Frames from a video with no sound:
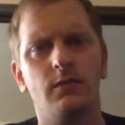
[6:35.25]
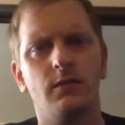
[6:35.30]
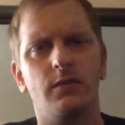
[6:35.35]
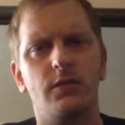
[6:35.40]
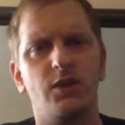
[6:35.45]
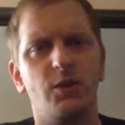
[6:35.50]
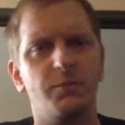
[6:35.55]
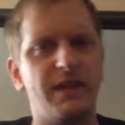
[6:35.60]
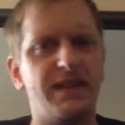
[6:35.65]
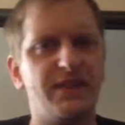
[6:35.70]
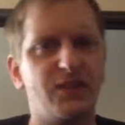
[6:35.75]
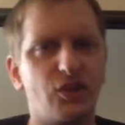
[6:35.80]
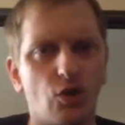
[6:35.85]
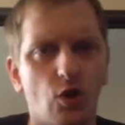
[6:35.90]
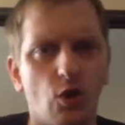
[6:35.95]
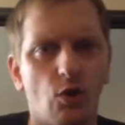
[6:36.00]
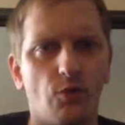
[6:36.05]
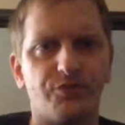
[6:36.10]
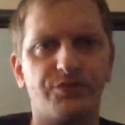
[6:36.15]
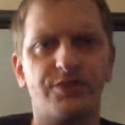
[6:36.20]
You beat the
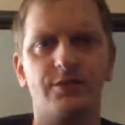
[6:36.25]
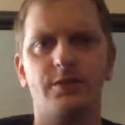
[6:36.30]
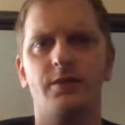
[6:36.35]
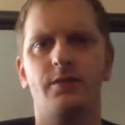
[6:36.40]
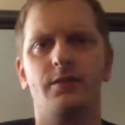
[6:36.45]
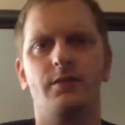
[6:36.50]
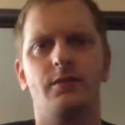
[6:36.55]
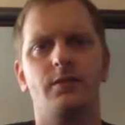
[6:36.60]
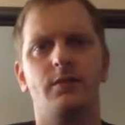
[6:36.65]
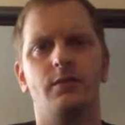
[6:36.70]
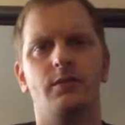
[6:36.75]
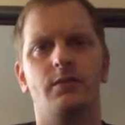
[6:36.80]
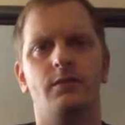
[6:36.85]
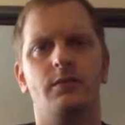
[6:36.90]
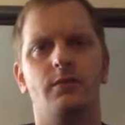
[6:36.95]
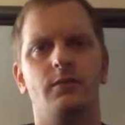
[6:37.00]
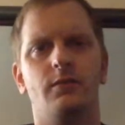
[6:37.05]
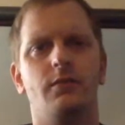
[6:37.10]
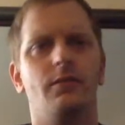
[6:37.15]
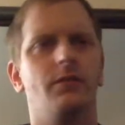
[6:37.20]
Colts.
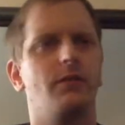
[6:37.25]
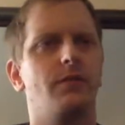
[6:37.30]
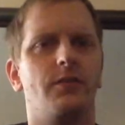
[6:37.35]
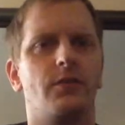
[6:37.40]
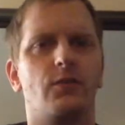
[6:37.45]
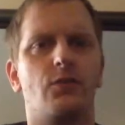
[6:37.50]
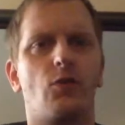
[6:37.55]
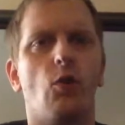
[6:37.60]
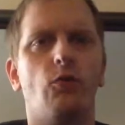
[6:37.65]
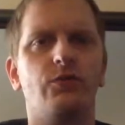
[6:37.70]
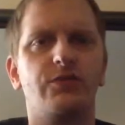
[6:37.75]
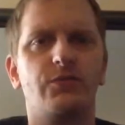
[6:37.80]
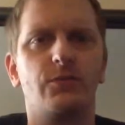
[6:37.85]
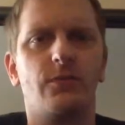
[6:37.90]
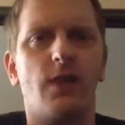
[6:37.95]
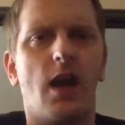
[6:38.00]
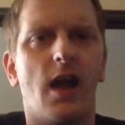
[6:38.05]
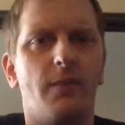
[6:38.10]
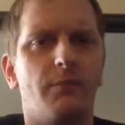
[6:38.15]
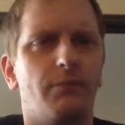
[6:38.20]
The Colts
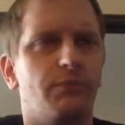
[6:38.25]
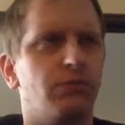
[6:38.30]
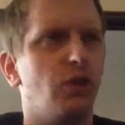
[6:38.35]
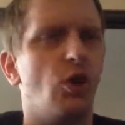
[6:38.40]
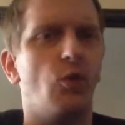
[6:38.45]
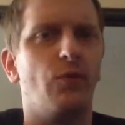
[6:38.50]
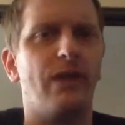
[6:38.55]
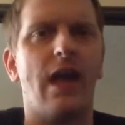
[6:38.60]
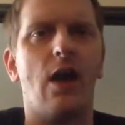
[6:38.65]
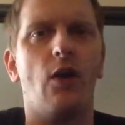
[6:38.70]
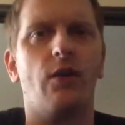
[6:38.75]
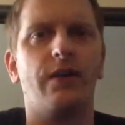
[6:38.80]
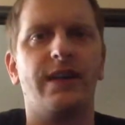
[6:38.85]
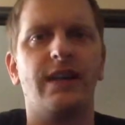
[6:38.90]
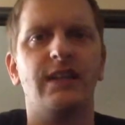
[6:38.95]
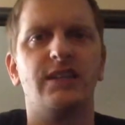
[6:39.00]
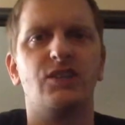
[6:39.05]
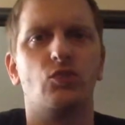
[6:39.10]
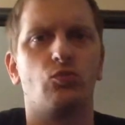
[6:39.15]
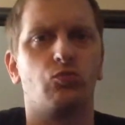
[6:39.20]
got blown out
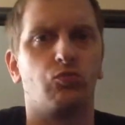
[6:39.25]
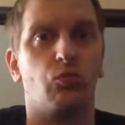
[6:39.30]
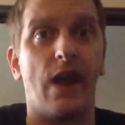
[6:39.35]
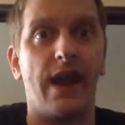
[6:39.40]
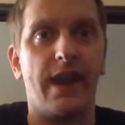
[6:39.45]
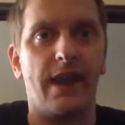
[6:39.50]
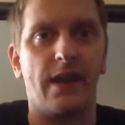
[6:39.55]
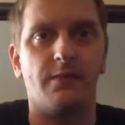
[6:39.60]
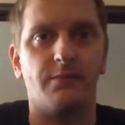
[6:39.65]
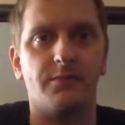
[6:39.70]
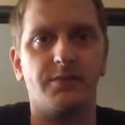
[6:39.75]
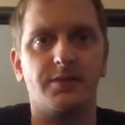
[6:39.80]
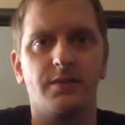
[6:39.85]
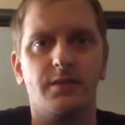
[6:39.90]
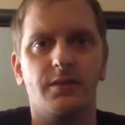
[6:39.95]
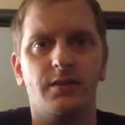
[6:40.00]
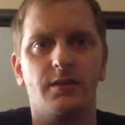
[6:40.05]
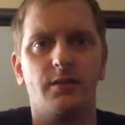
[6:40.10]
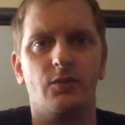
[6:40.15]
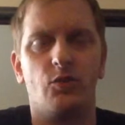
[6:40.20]
against the Rams
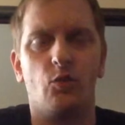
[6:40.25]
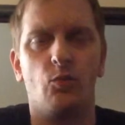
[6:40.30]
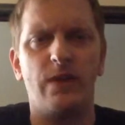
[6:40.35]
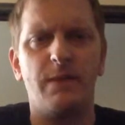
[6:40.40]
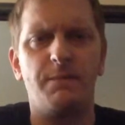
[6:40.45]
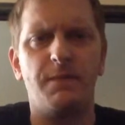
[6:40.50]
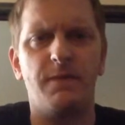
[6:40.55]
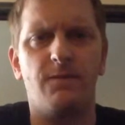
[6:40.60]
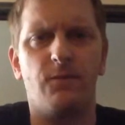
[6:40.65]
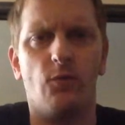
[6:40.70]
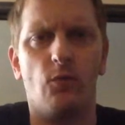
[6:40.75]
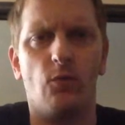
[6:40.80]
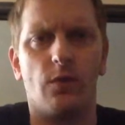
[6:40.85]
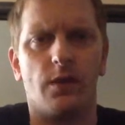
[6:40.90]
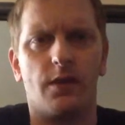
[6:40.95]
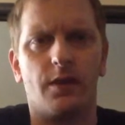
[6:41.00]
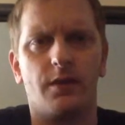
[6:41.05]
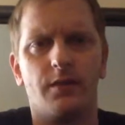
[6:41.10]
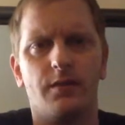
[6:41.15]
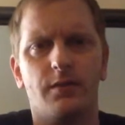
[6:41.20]
the week
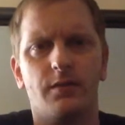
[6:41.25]
before.